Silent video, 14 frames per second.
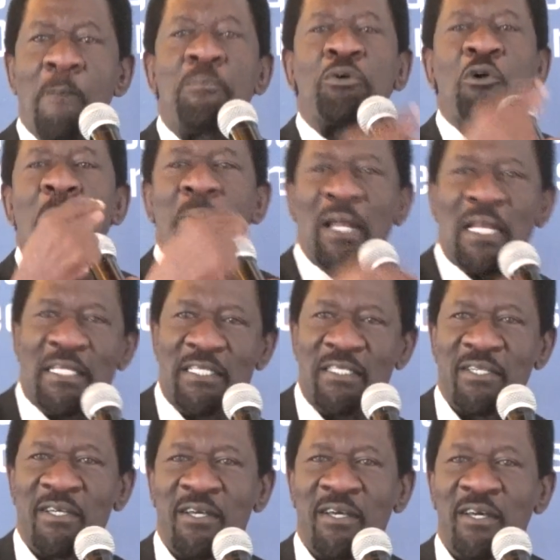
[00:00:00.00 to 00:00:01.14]
properly,
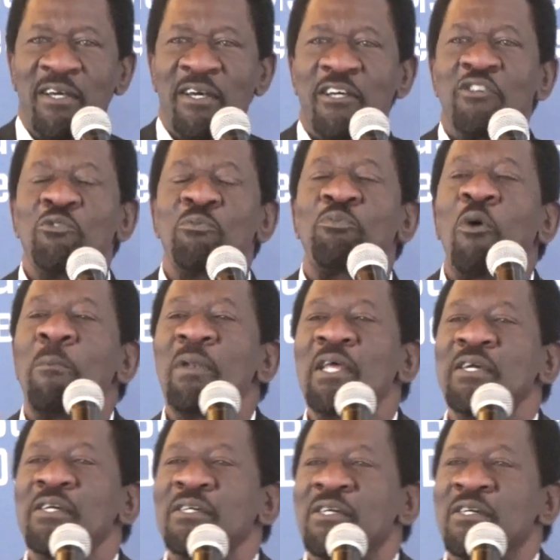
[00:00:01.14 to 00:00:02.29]
you
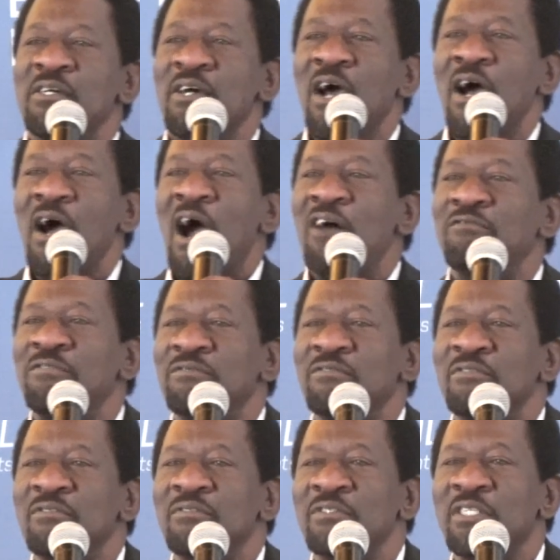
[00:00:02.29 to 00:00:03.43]
probably have
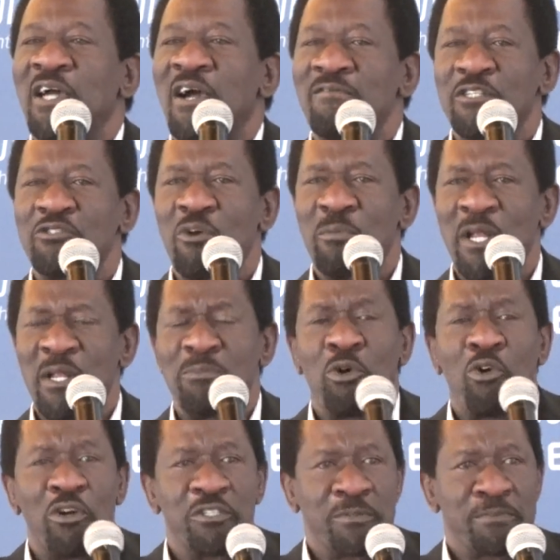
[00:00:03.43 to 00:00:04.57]
recovered your money,
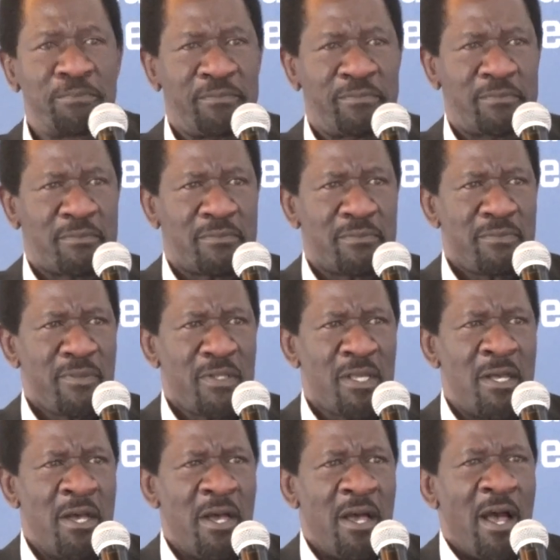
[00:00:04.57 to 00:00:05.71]
because
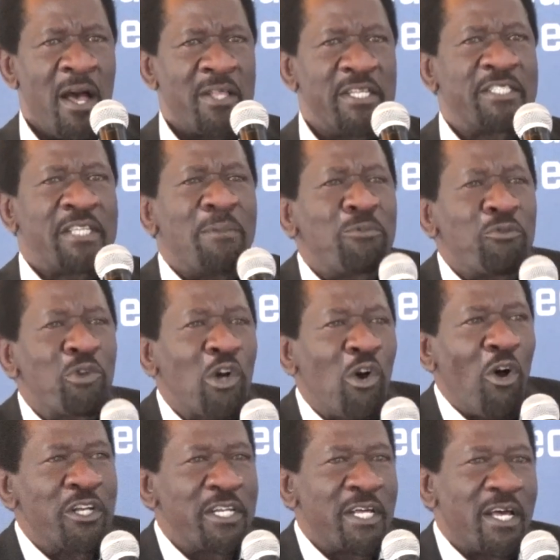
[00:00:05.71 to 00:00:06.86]
there's something we
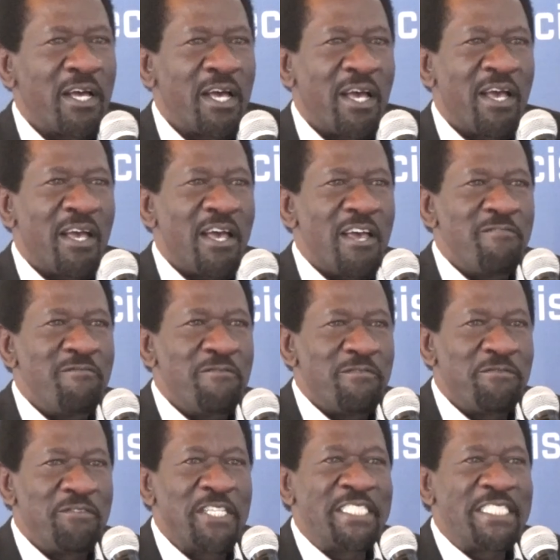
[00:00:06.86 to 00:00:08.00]
call a
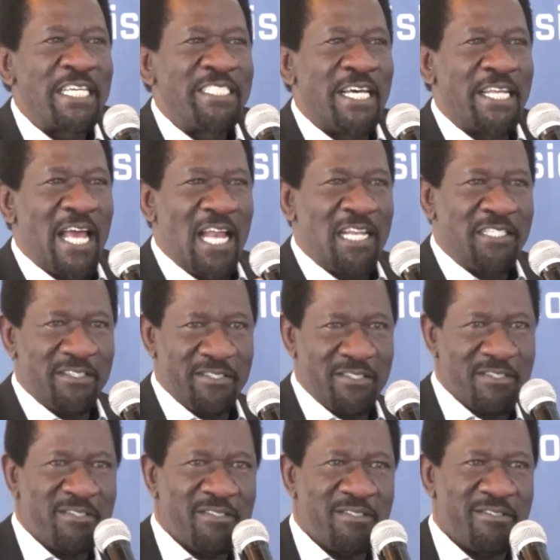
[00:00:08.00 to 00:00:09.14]
vintage analysis.
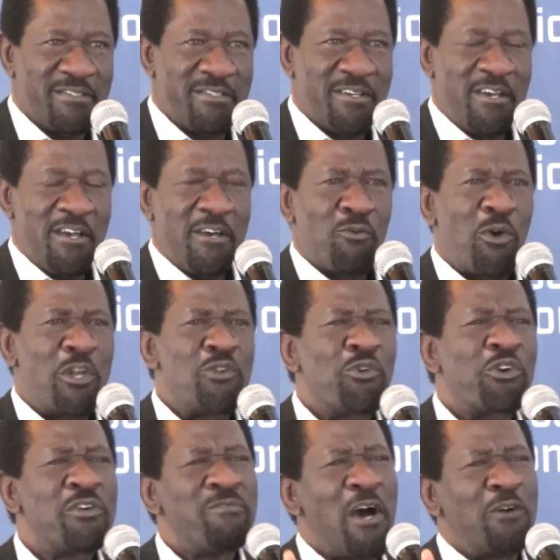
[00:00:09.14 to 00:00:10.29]
When you
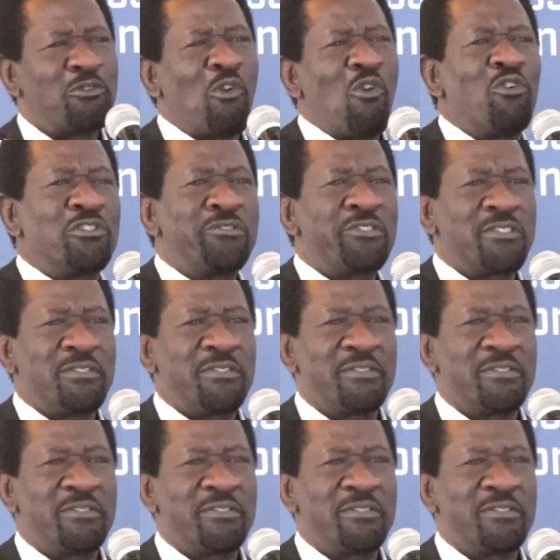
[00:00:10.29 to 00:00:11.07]
give out loans,